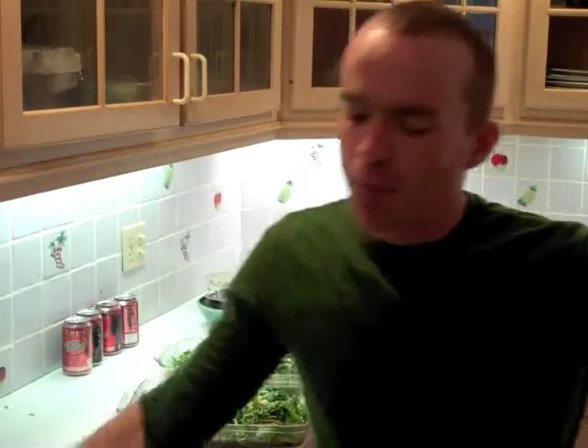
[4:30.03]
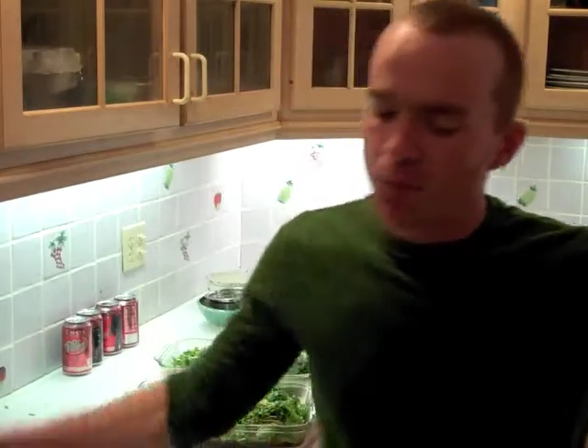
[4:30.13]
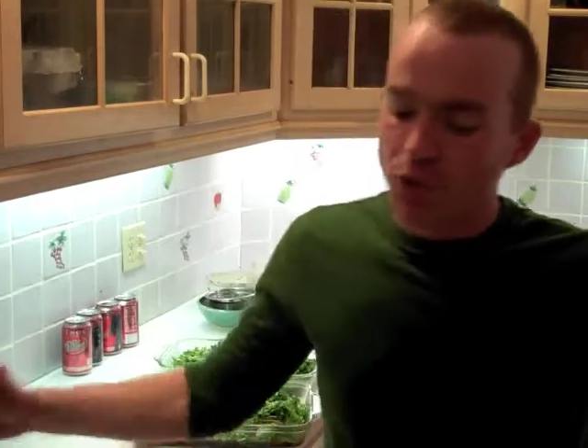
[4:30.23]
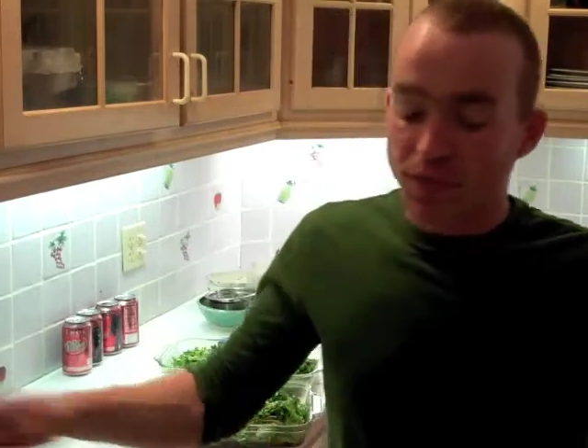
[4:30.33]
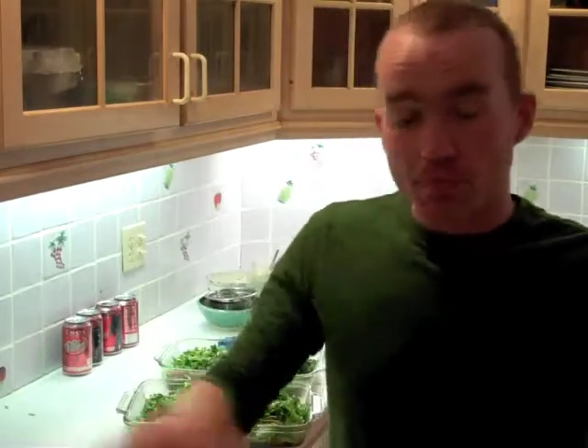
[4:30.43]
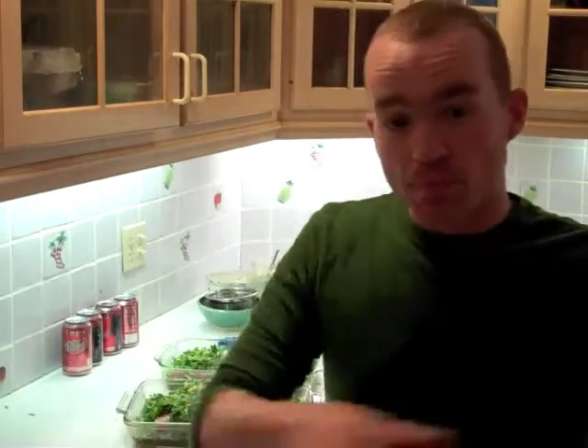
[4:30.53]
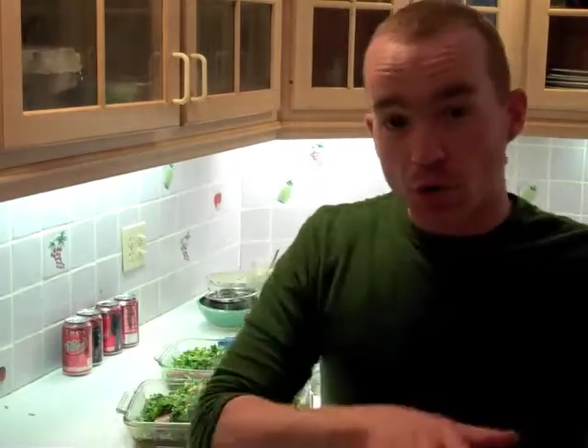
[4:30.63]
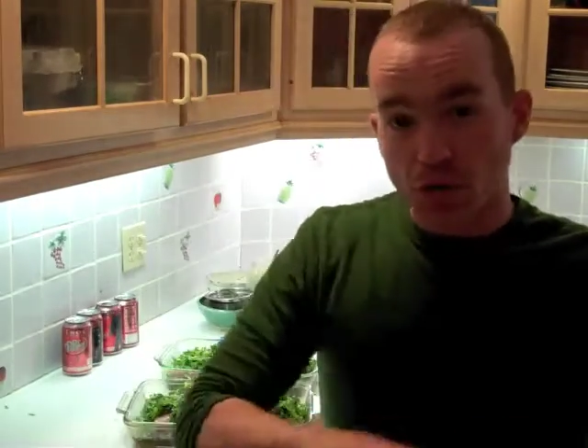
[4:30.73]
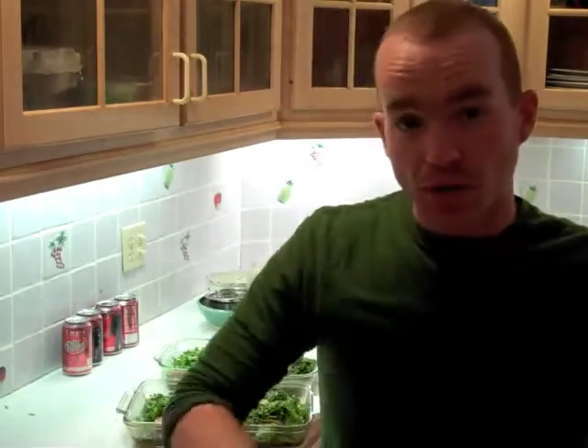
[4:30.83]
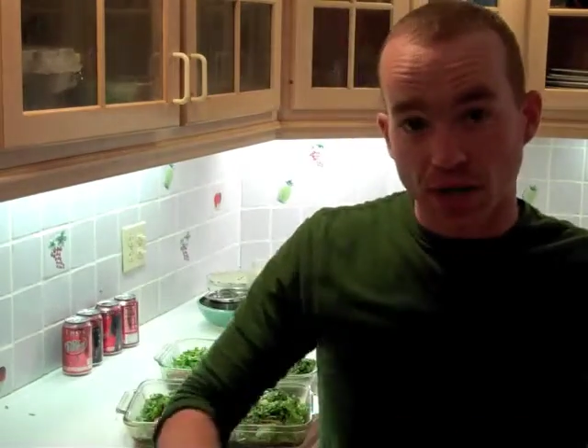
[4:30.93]
put them
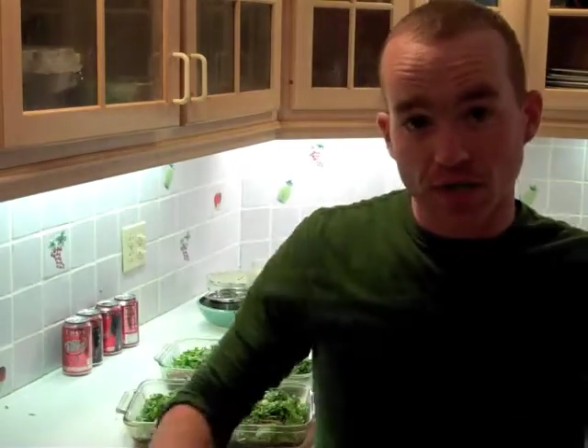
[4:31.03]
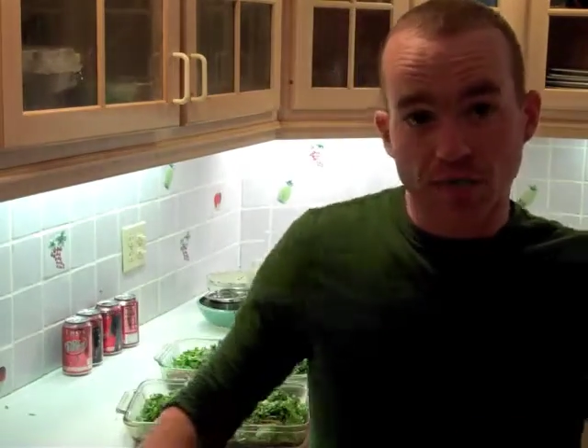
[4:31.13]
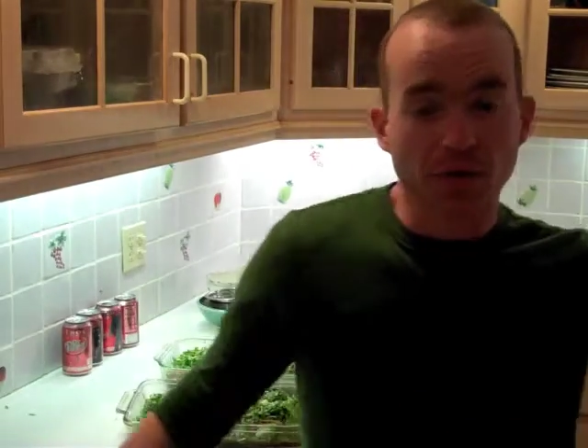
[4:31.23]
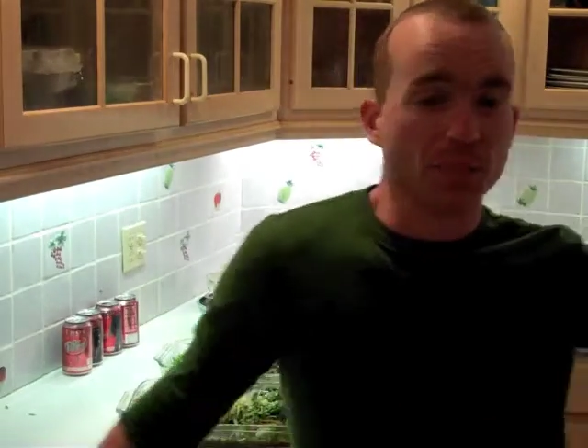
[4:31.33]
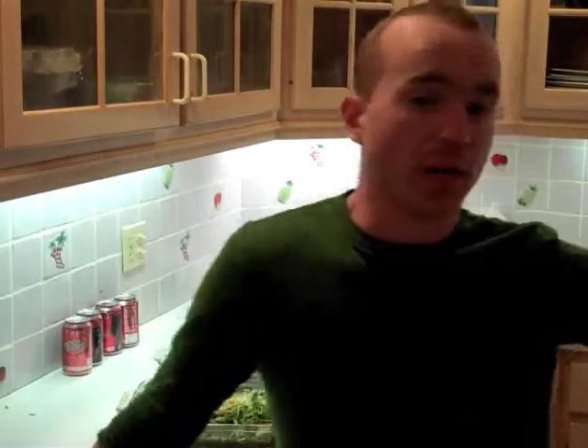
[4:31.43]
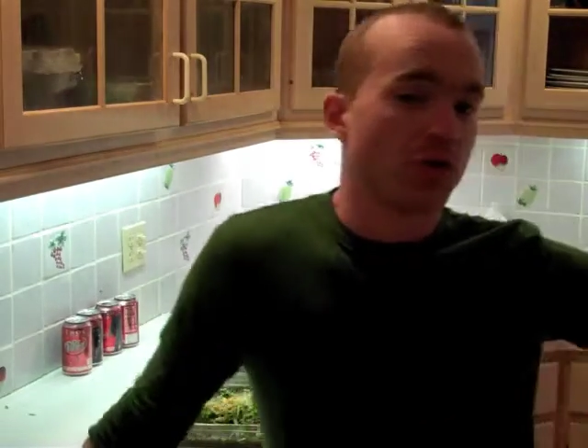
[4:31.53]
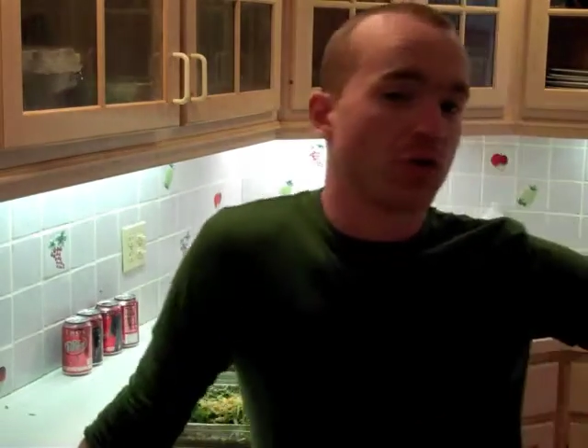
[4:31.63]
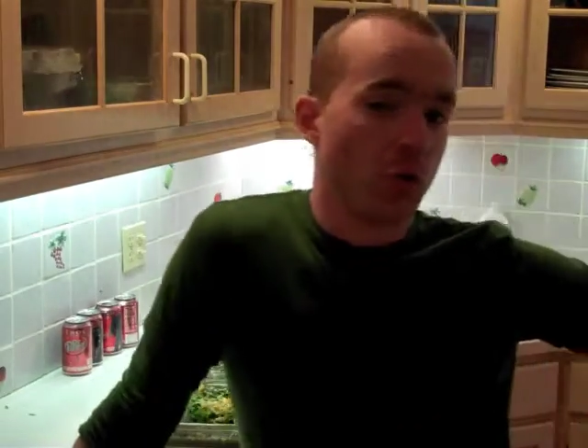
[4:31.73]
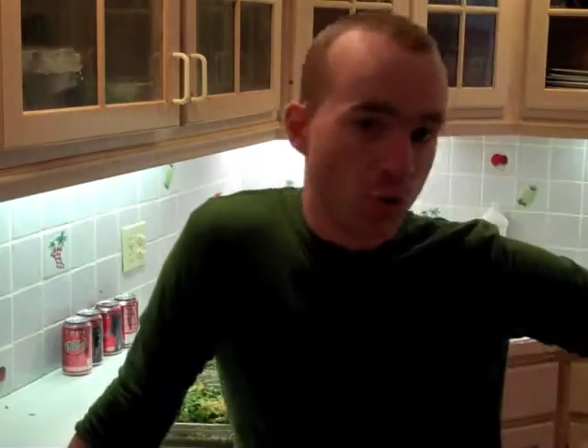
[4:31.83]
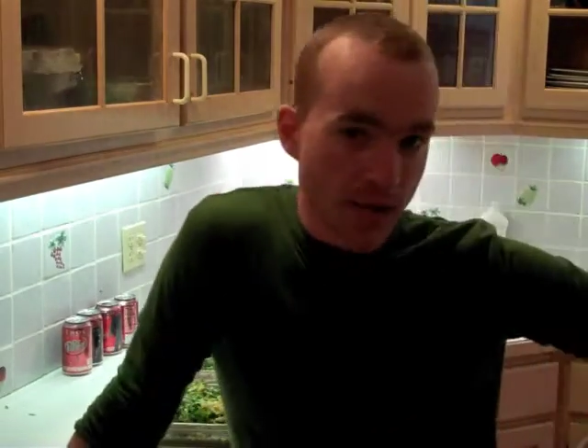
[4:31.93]
both in for about
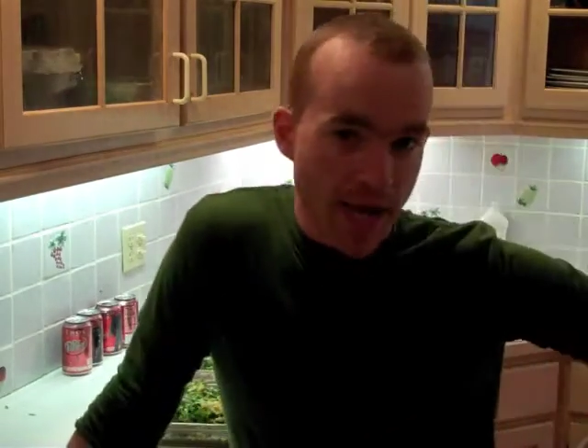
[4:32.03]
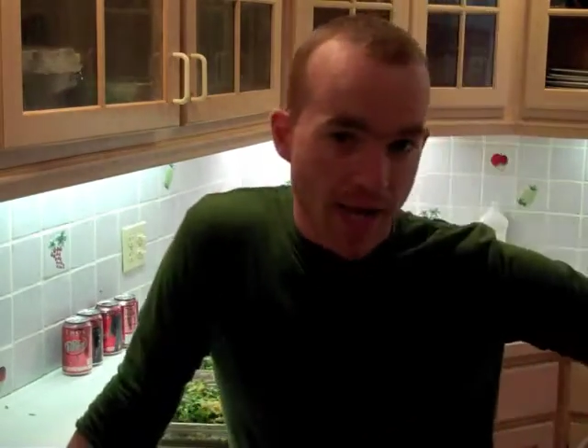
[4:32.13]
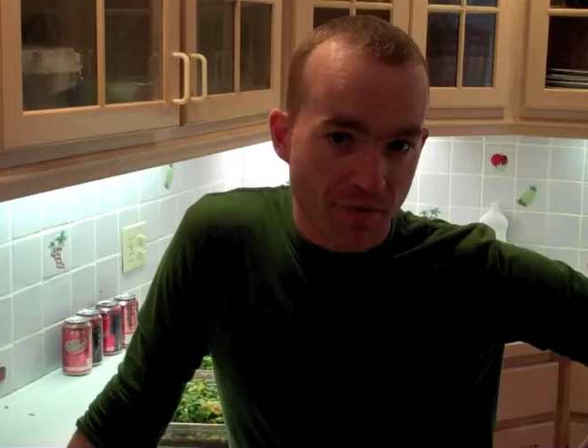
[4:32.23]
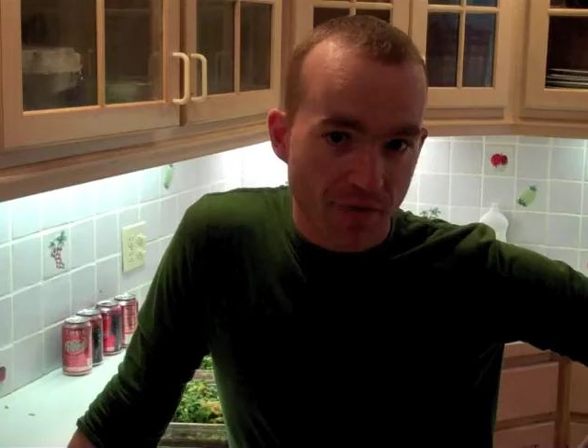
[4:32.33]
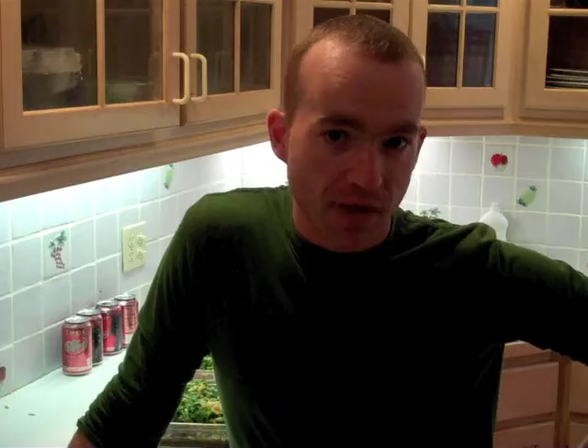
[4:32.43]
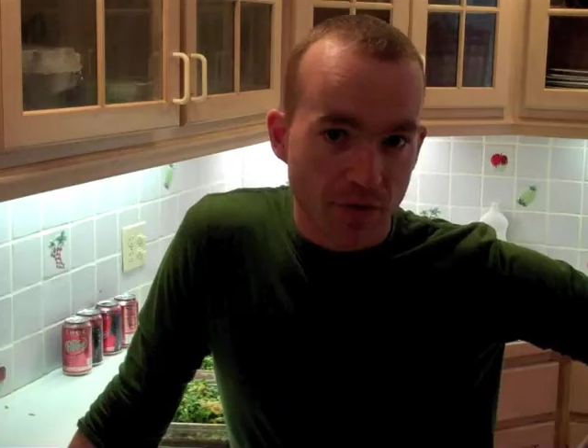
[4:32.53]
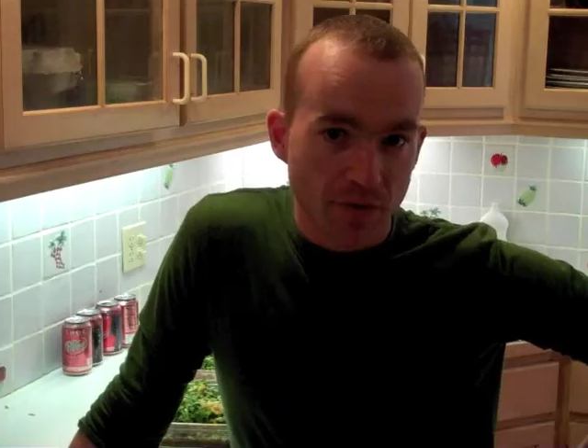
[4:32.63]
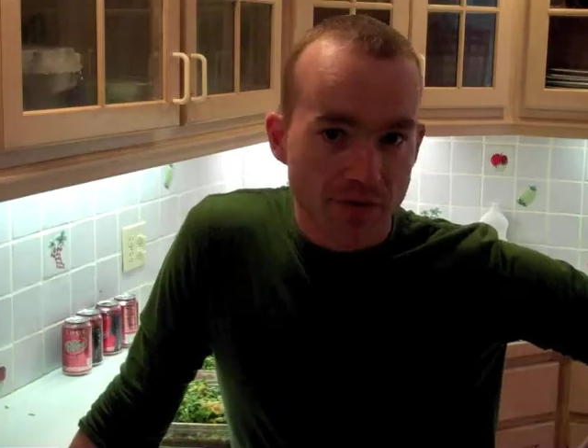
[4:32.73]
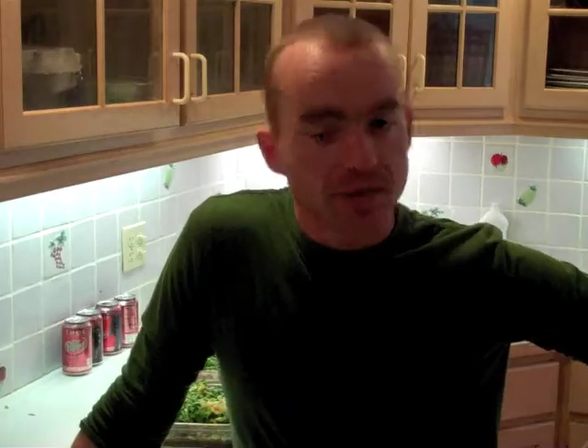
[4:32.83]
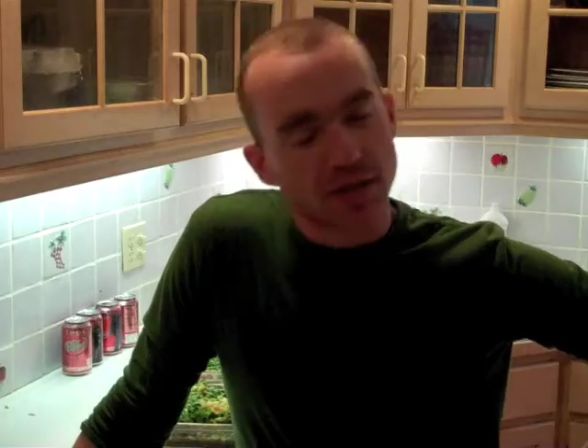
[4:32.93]
2.5
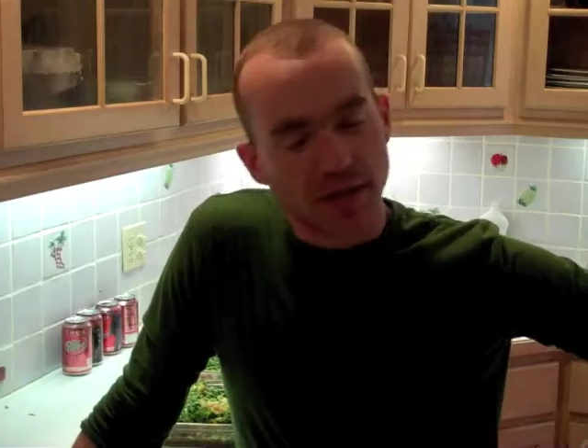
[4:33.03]
hours,